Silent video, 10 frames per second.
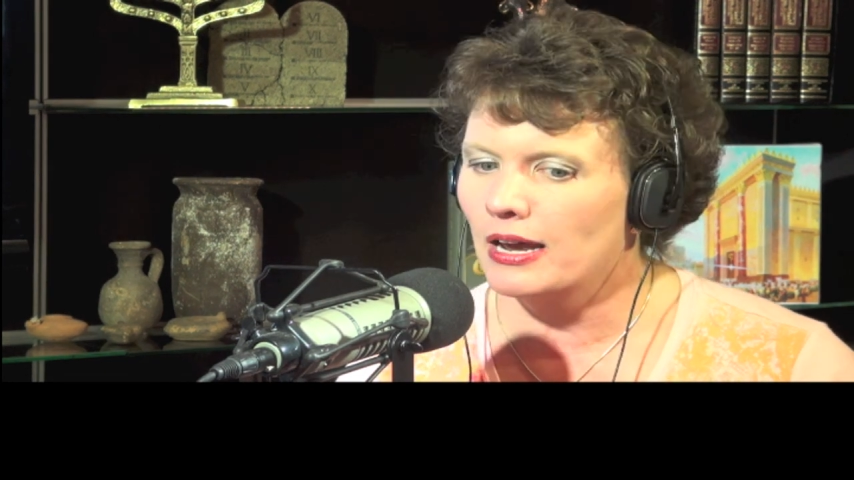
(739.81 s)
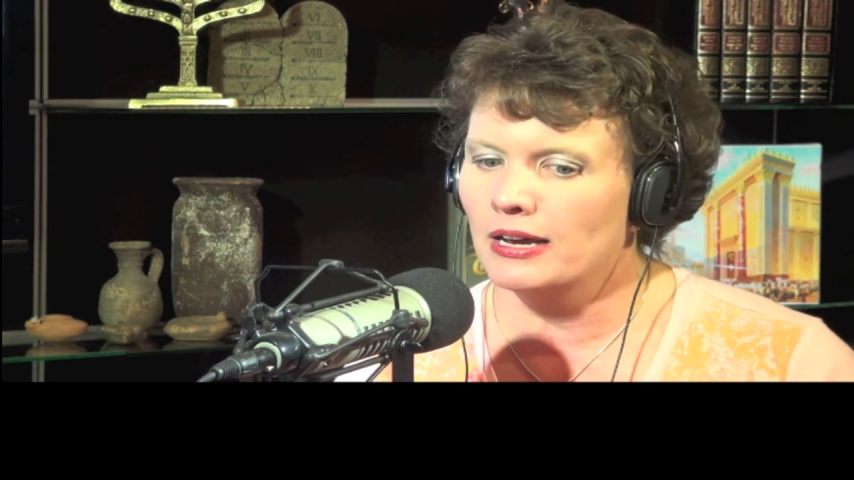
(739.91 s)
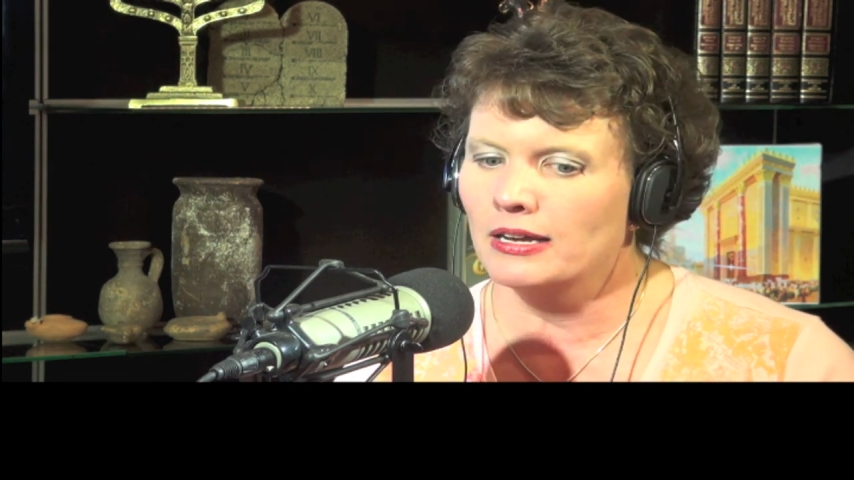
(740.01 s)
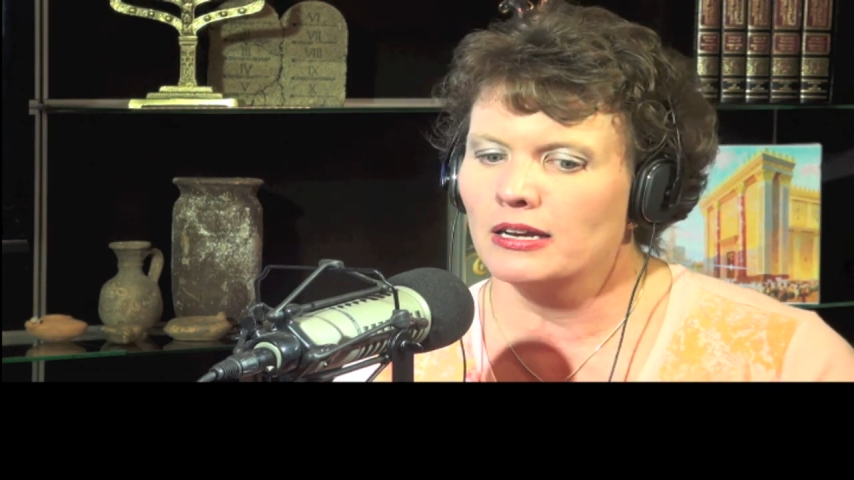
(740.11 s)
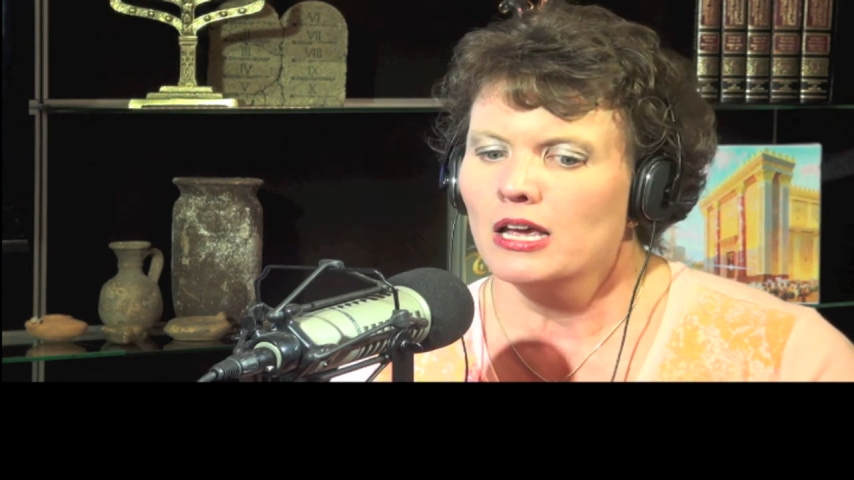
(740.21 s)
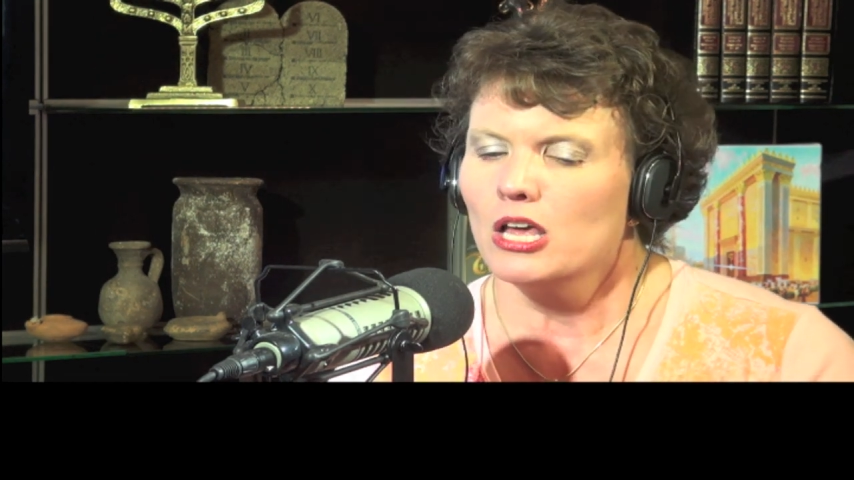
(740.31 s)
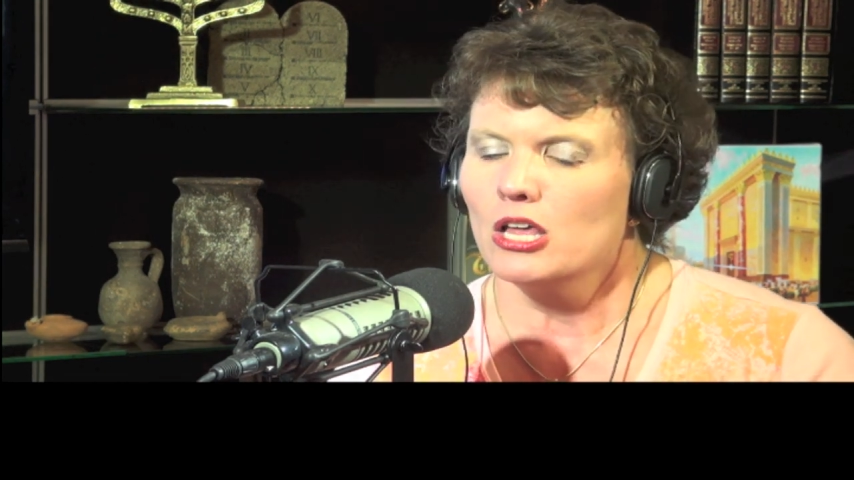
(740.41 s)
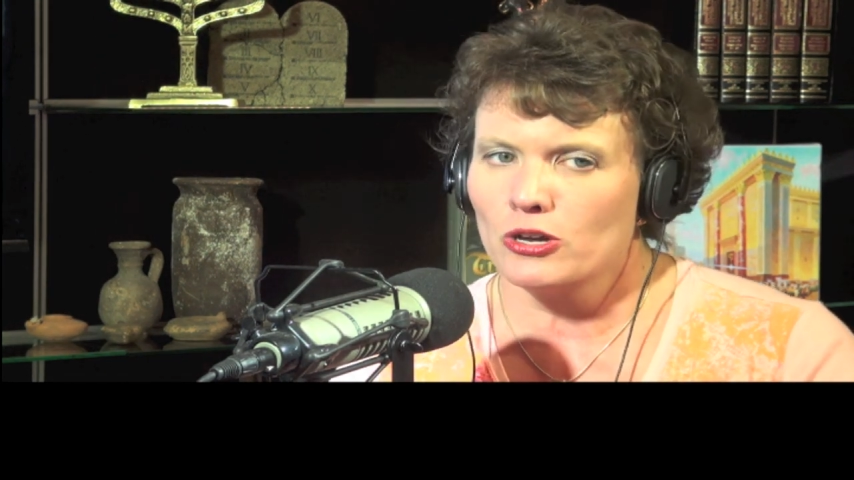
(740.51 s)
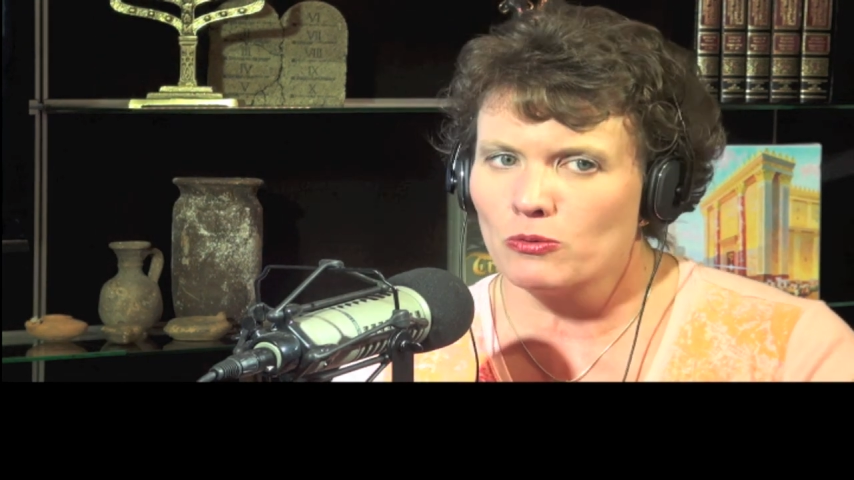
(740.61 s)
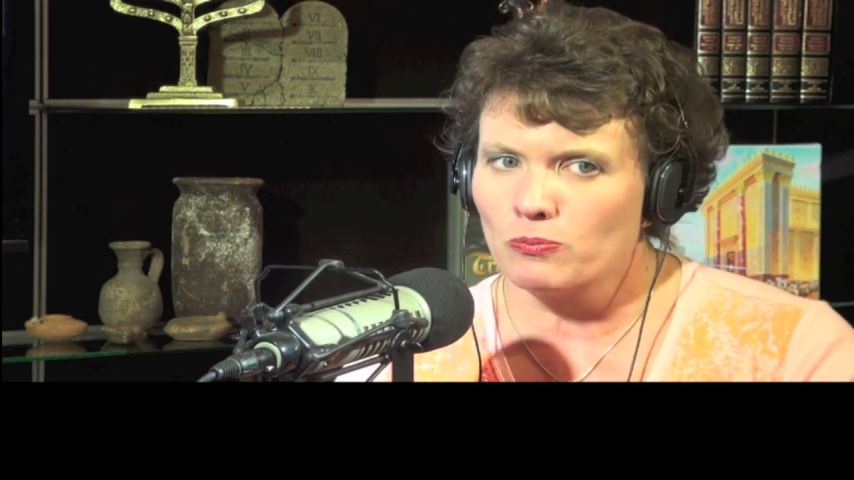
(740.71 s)
and
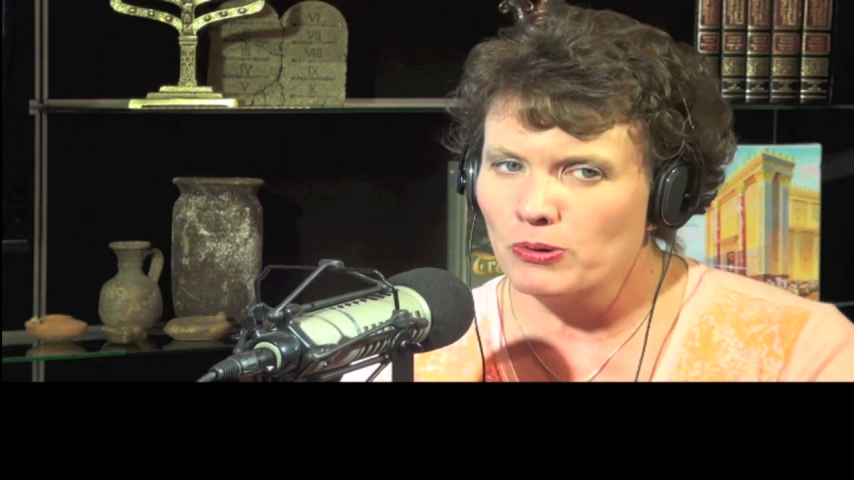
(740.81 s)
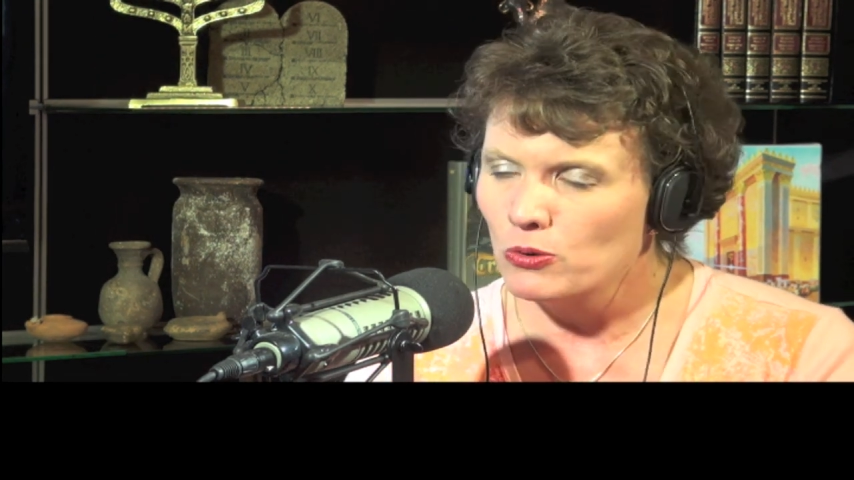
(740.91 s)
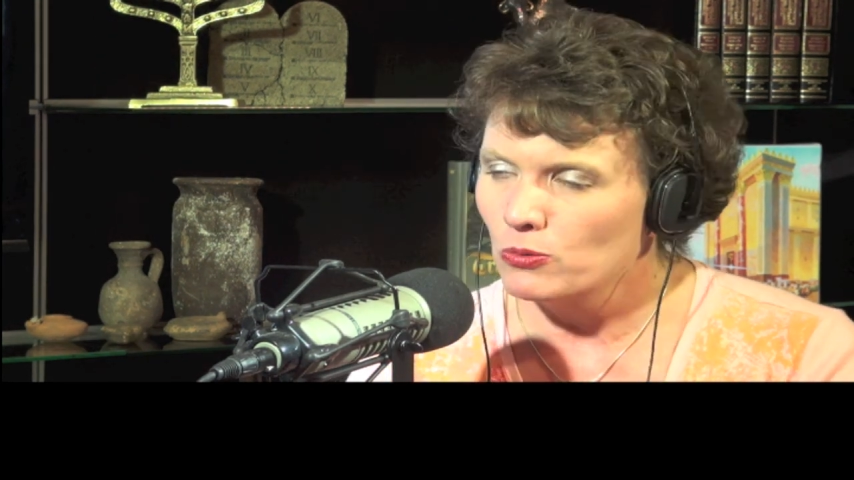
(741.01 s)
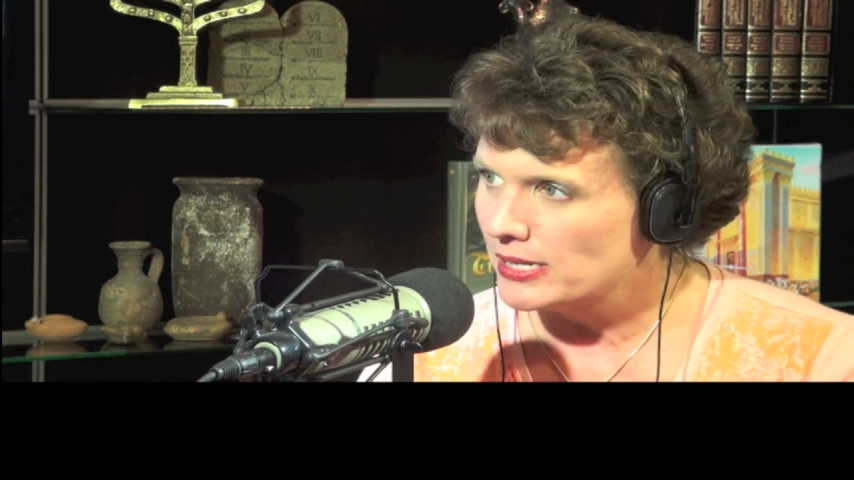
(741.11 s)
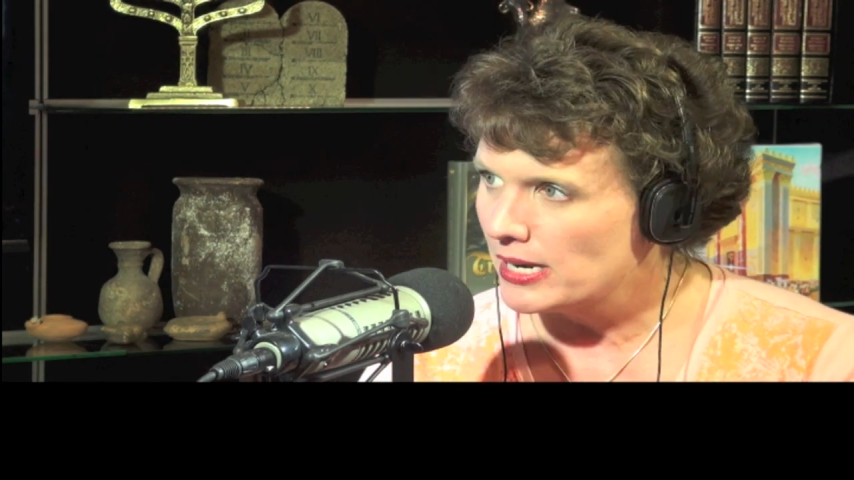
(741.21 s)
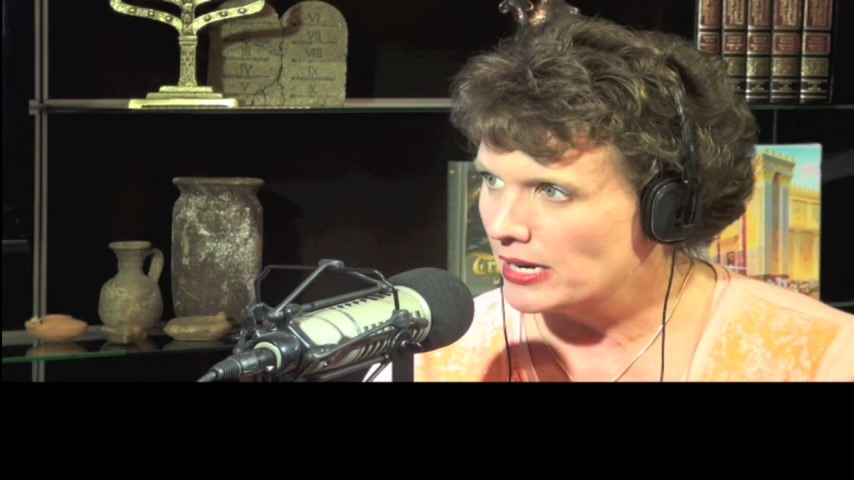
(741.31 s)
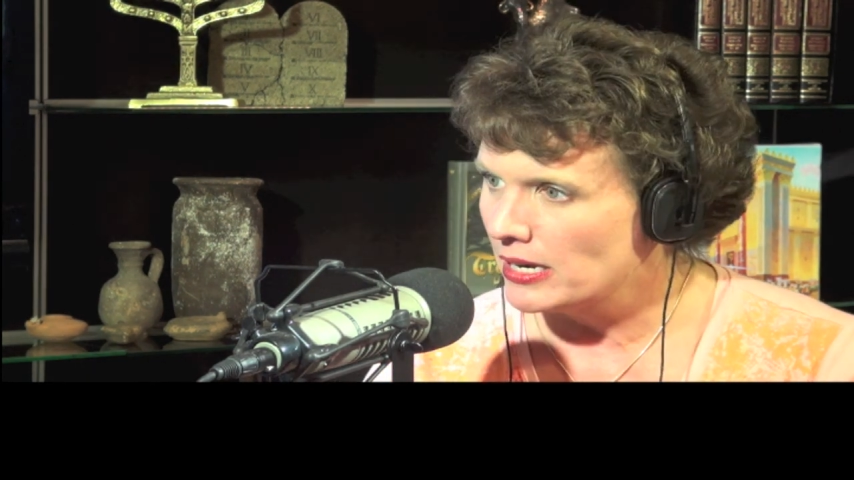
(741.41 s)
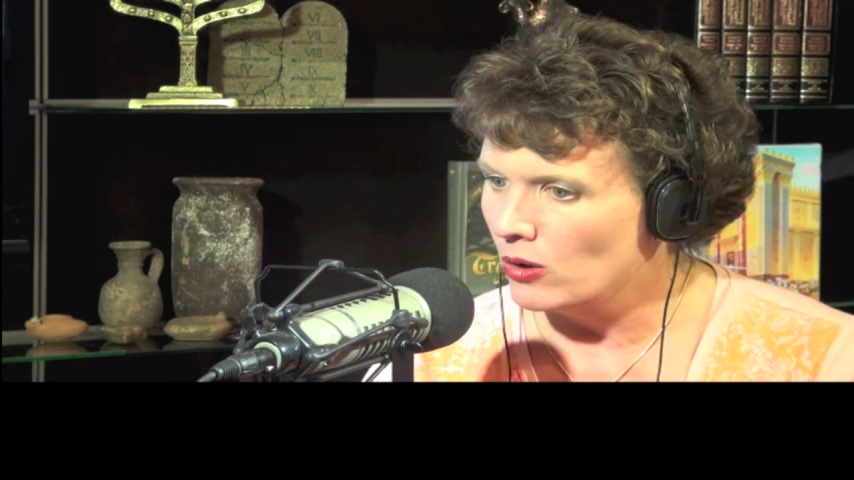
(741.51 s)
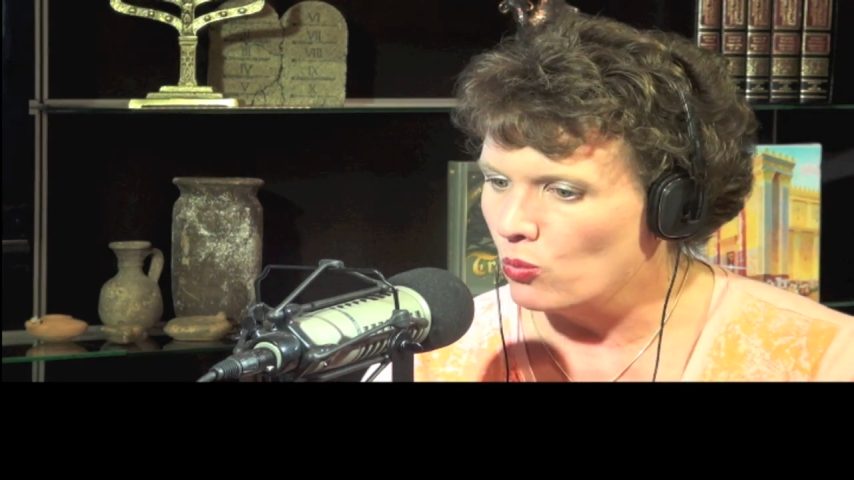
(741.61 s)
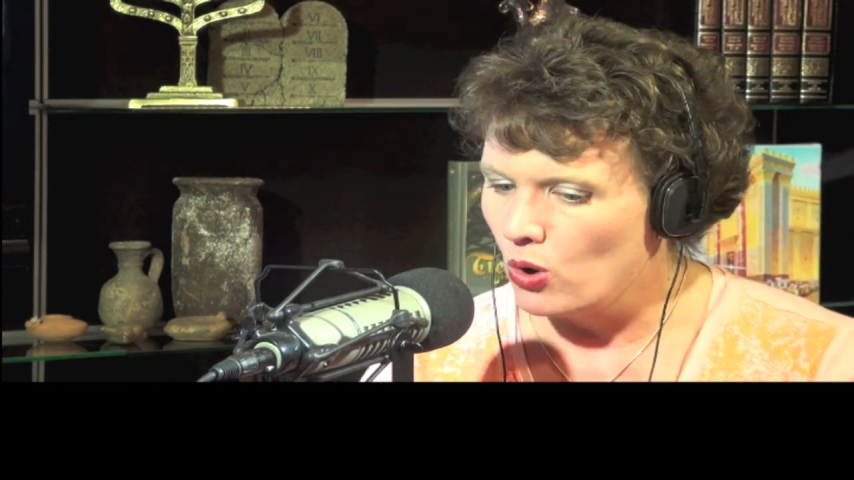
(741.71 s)
their boat was taking on